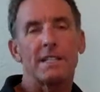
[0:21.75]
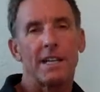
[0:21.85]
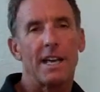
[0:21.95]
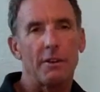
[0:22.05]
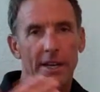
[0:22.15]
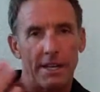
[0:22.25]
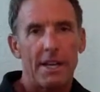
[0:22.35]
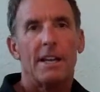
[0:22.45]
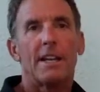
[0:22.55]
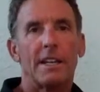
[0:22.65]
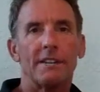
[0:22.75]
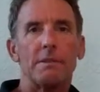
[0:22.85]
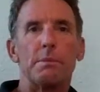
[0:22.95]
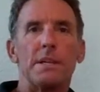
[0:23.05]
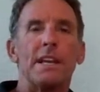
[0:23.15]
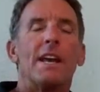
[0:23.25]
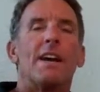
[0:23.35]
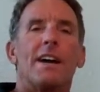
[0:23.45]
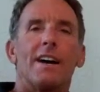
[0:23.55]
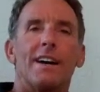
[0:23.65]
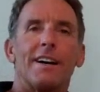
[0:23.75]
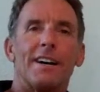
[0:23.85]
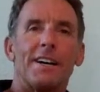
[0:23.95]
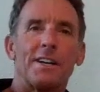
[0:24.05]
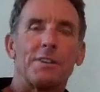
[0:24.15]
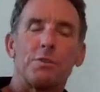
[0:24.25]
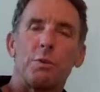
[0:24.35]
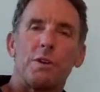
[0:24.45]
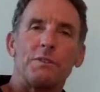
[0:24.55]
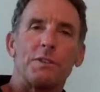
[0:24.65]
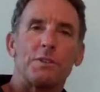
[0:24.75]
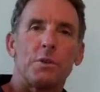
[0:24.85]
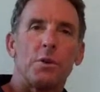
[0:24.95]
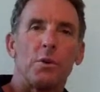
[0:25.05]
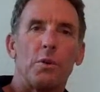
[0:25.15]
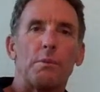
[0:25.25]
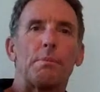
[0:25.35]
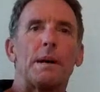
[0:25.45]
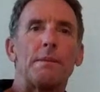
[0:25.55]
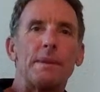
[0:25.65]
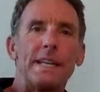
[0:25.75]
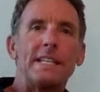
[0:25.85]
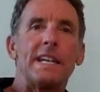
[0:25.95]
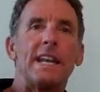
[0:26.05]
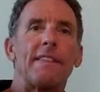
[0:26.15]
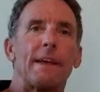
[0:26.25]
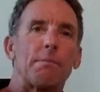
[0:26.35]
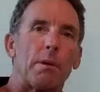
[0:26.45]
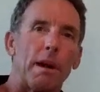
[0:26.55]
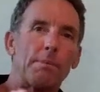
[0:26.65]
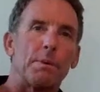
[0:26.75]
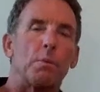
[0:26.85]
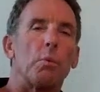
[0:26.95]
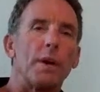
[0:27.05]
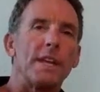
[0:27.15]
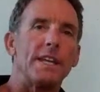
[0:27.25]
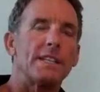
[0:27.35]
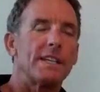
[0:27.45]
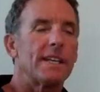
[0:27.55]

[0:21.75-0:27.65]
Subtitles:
And how do I live to be 112 years old by maintaining that proper weight?